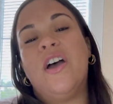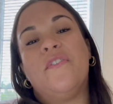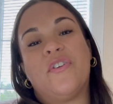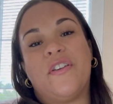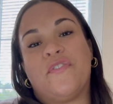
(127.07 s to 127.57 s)

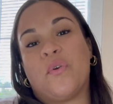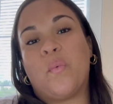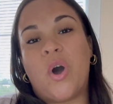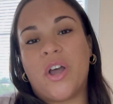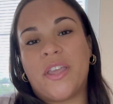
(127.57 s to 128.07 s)
for if you're
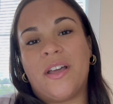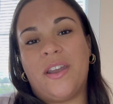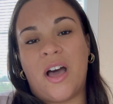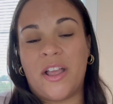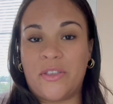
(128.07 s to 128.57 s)
walking a
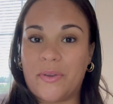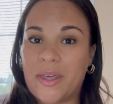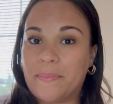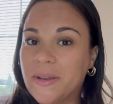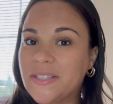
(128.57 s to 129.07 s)
lot and you
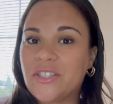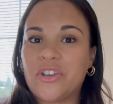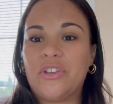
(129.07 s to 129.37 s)
got a blister,